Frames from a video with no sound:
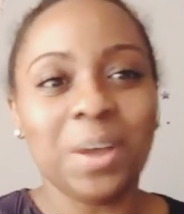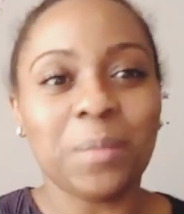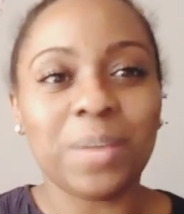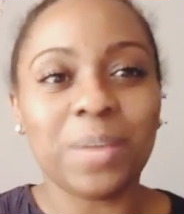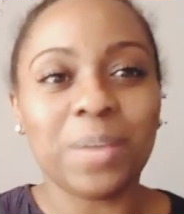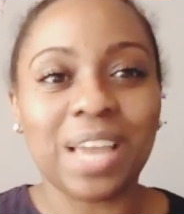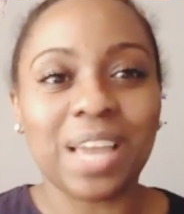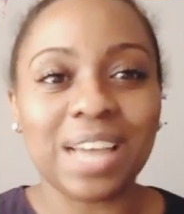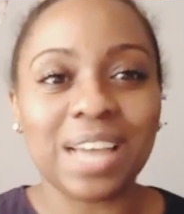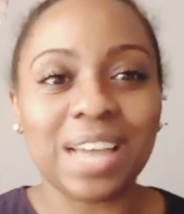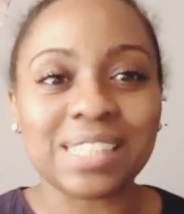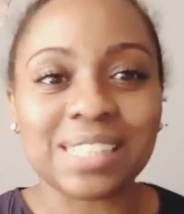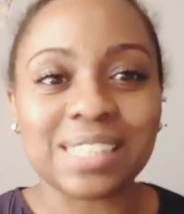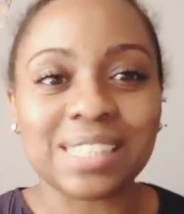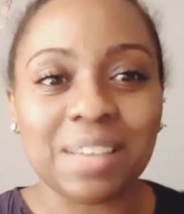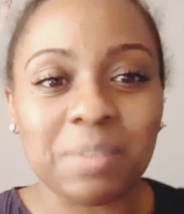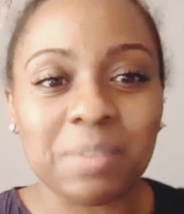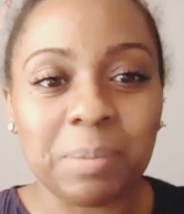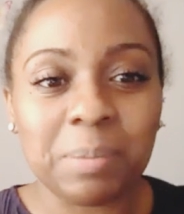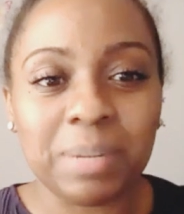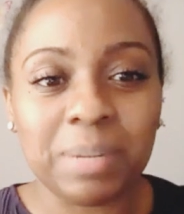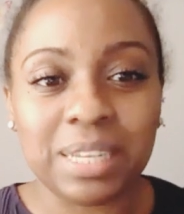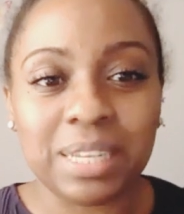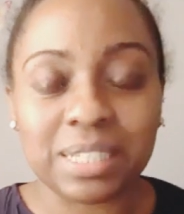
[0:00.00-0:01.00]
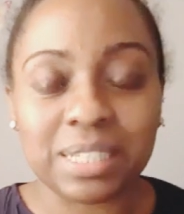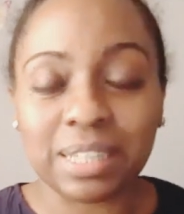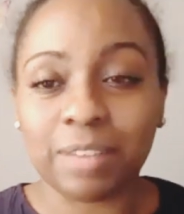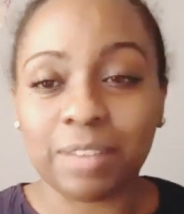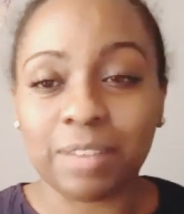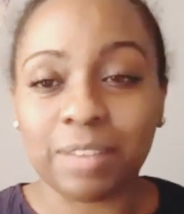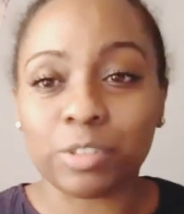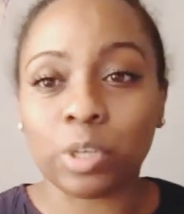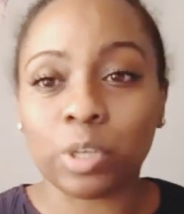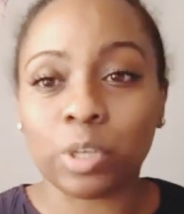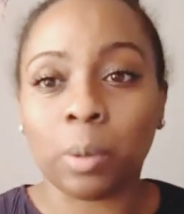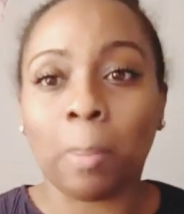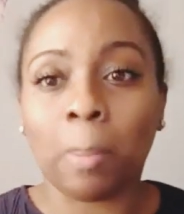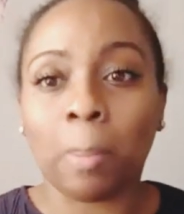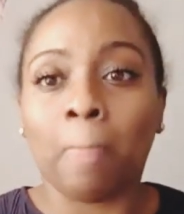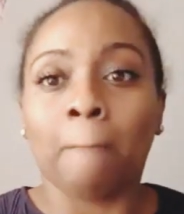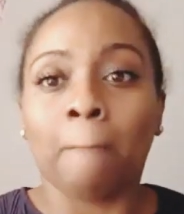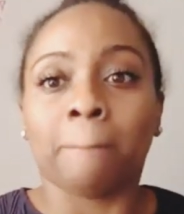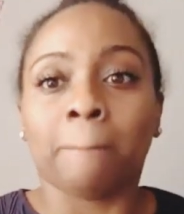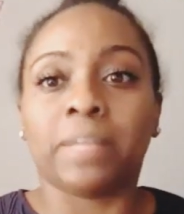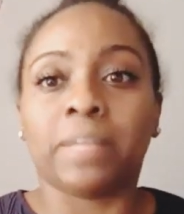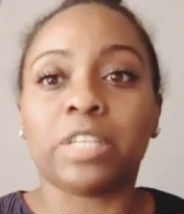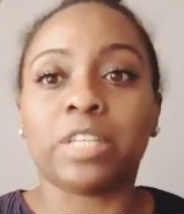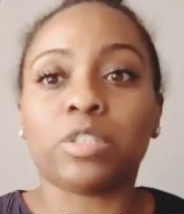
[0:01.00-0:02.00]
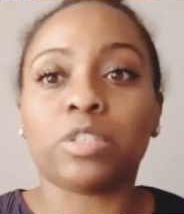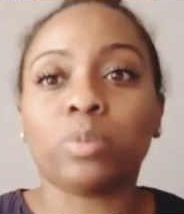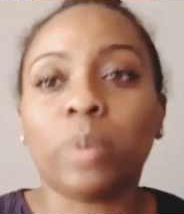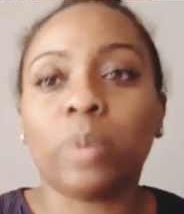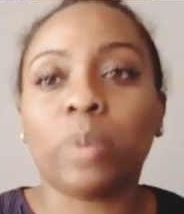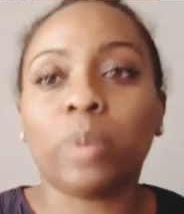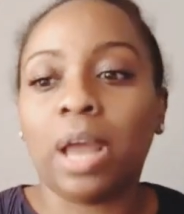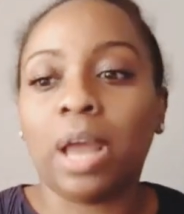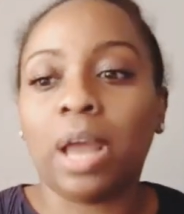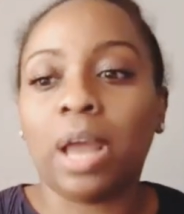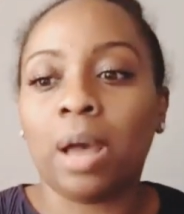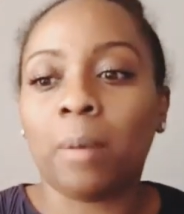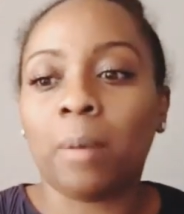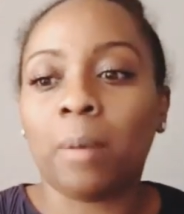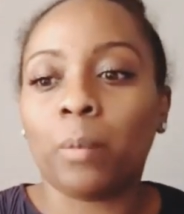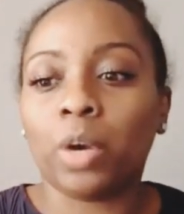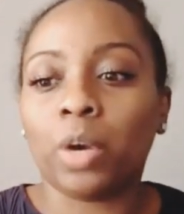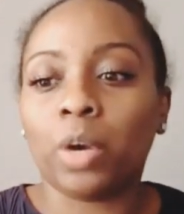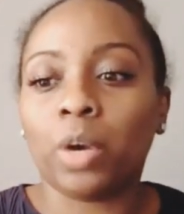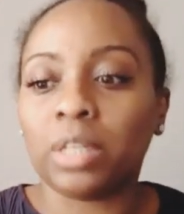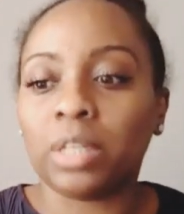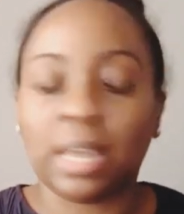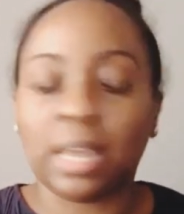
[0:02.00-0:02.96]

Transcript: We got 7 minutes left. So this is what I want,